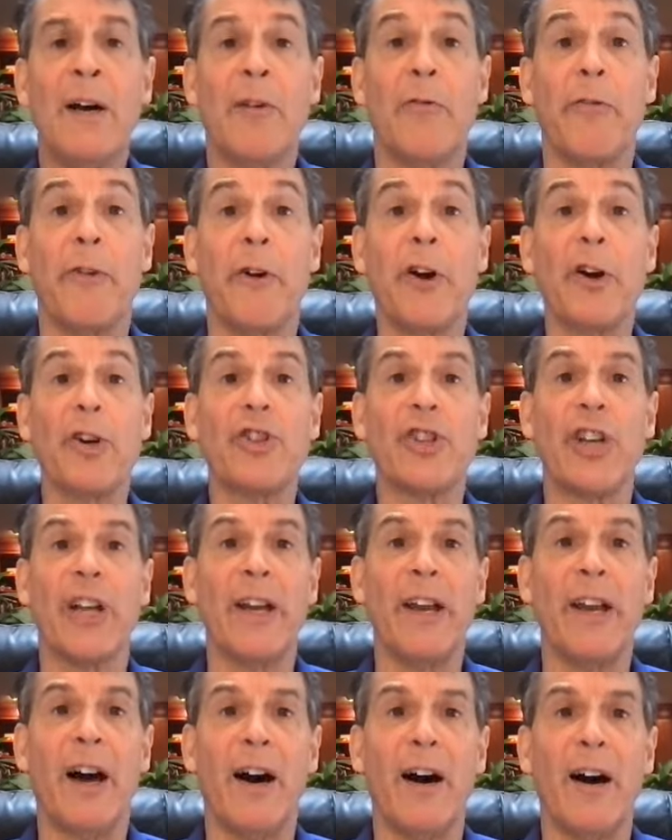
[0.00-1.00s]

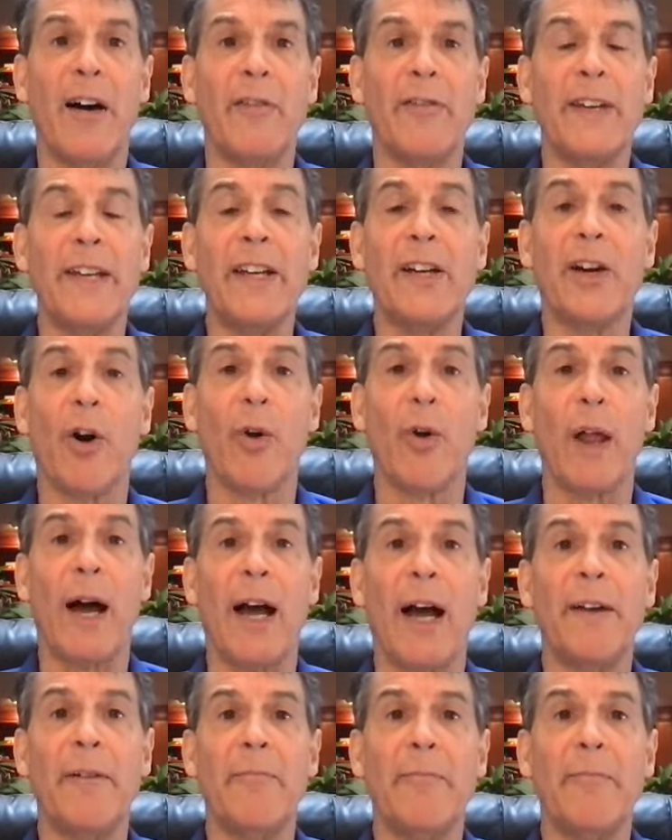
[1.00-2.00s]
version of E.
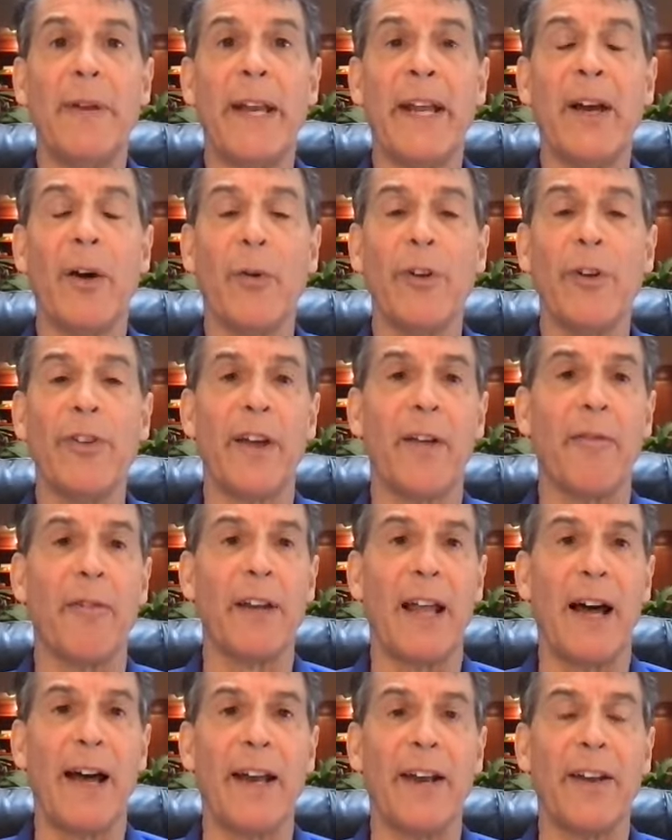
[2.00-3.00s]
coli
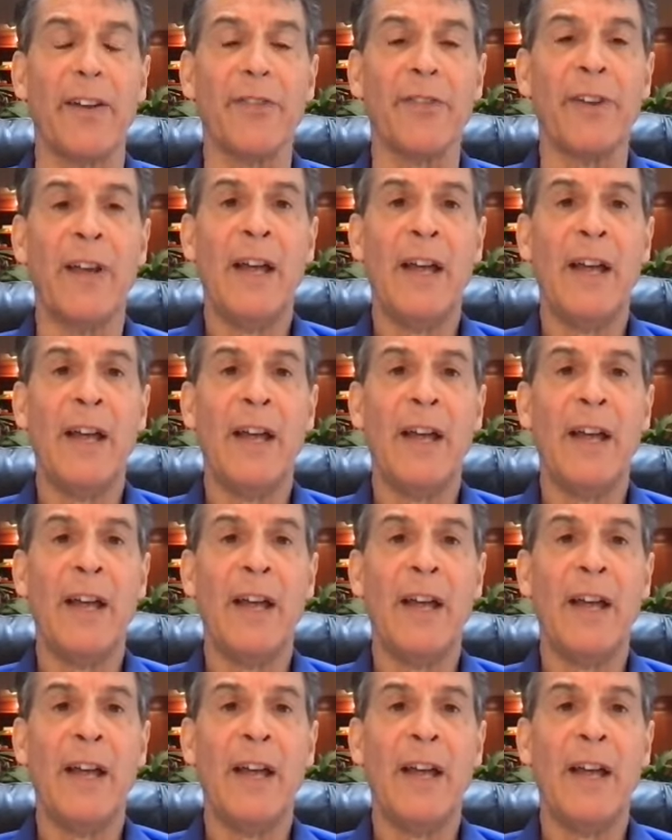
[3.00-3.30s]
meningoencephalitis.